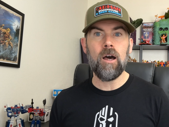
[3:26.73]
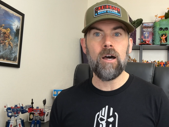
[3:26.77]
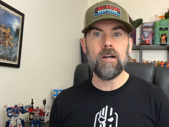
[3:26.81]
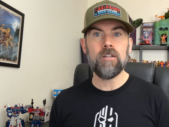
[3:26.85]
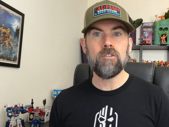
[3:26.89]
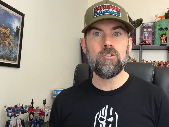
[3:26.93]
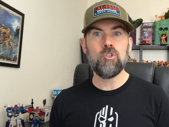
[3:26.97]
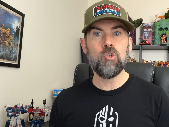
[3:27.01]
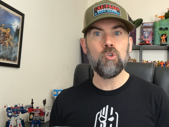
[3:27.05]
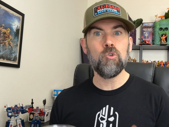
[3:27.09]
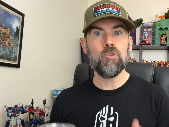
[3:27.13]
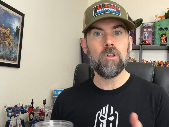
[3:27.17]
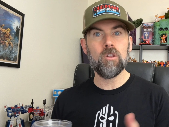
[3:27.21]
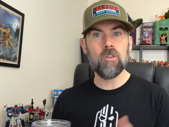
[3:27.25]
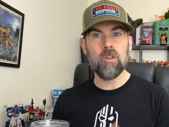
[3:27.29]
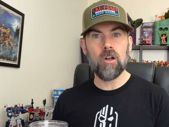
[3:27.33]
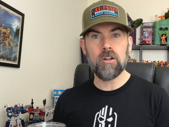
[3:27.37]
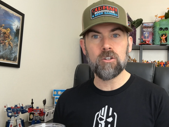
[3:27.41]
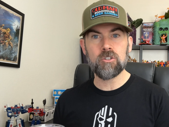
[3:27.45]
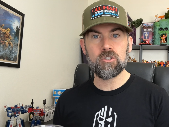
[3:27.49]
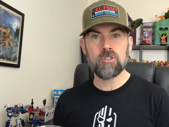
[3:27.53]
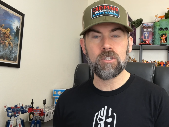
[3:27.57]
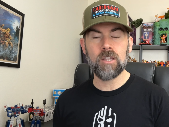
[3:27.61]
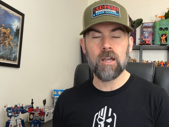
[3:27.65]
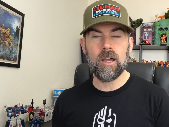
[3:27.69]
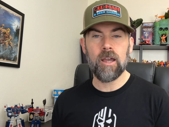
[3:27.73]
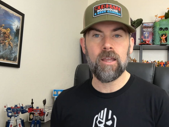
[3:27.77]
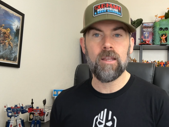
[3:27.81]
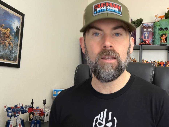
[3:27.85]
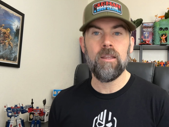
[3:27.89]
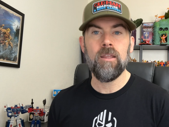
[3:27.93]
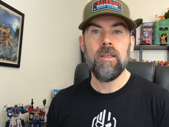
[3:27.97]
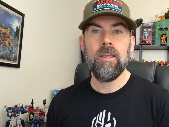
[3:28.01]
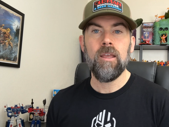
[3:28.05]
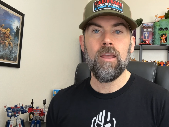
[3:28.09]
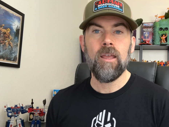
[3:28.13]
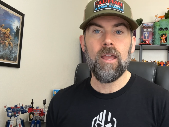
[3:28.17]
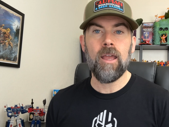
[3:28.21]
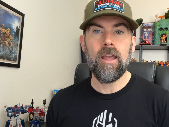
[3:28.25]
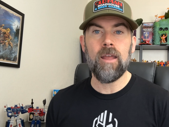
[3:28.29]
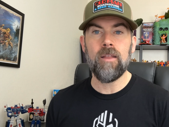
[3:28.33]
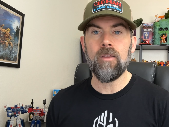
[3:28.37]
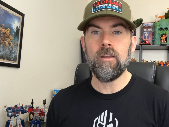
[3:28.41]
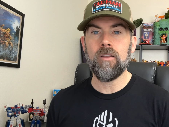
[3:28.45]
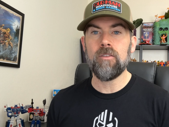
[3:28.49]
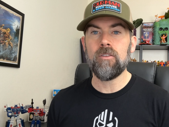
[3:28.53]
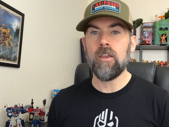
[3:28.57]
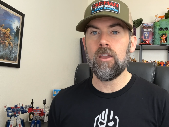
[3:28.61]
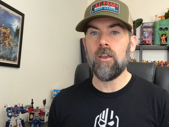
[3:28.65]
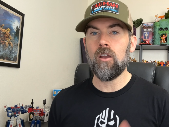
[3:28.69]
to the launch site, and
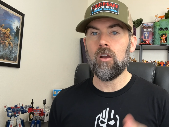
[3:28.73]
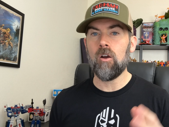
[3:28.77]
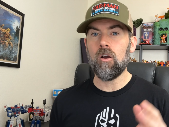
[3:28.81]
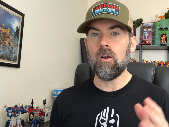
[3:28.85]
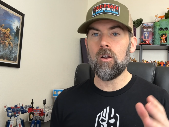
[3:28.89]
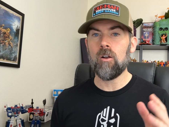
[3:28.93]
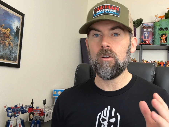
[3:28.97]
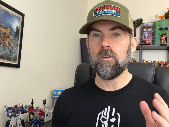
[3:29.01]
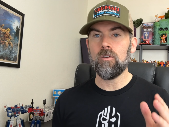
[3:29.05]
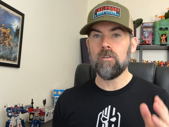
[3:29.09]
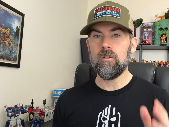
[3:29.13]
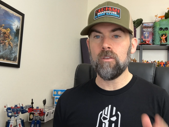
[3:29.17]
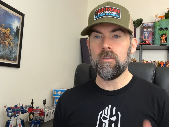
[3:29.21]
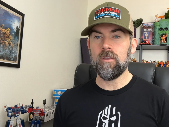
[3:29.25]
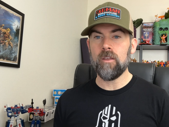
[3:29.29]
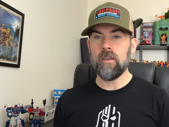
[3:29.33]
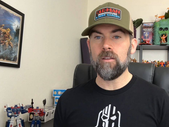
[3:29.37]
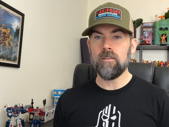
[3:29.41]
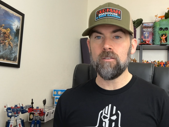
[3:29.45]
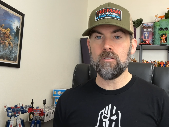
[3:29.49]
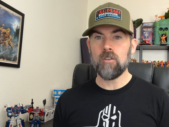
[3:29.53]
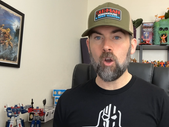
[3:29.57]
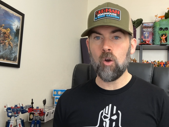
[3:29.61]
that